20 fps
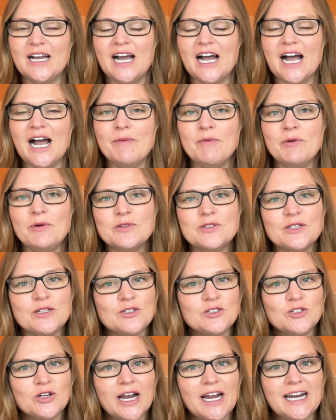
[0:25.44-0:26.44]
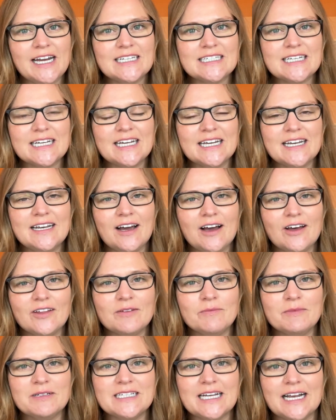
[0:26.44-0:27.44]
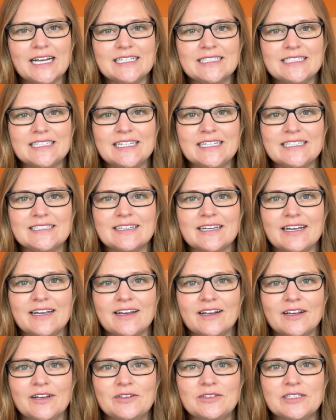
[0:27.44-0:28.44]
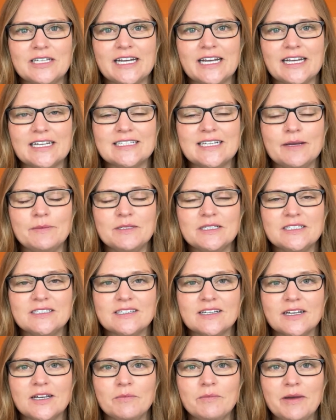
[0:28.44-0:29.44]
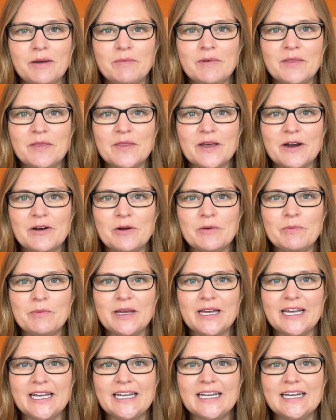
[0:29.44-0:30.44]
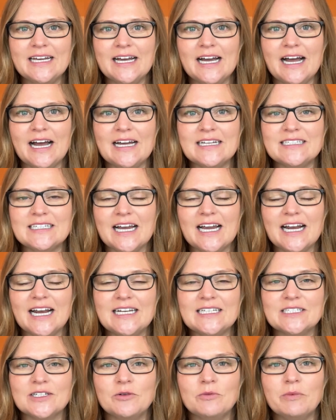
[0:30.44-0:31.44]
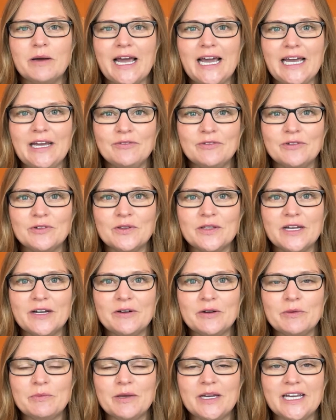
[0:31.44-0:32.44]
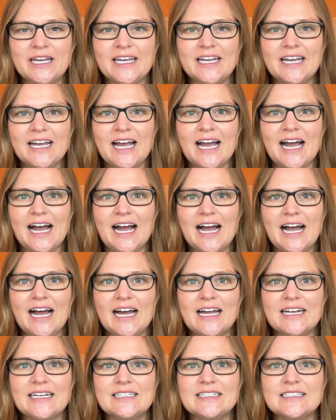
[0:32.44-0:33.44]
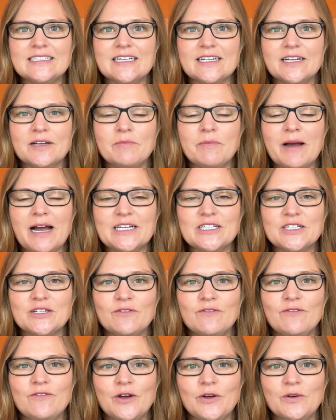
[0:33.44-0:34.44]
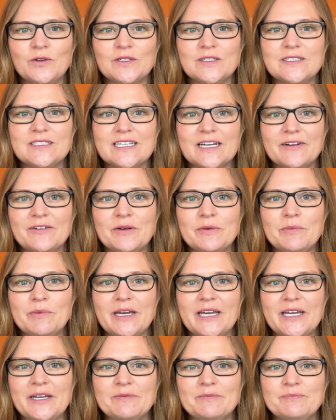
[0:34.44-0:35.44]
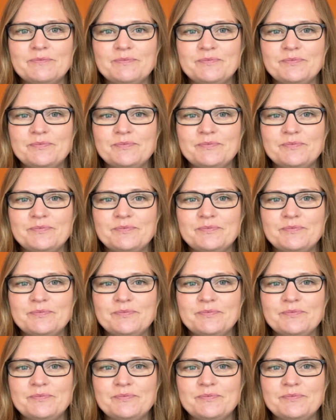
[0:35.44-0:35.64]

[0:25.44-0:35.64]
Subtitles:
I'm also trained in other modalities, including acceptance and commitment therapy, dialectical behavioural therapy, and compassion-focused therapy.